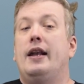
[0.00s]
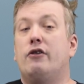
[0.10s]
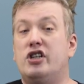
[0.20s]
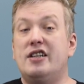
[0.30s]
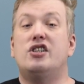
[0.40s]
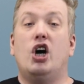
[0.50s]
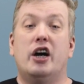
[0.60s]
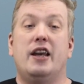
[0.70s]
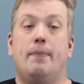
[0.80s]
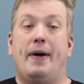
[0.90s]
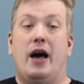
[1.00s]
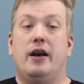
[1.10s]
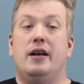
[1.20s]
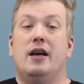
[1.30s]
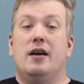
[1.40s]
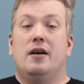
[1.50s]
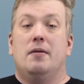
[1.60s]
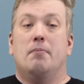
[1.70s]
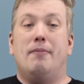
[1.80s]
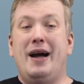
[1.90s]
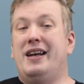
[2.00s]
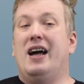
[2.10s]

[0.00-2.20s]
Now, just talking about it might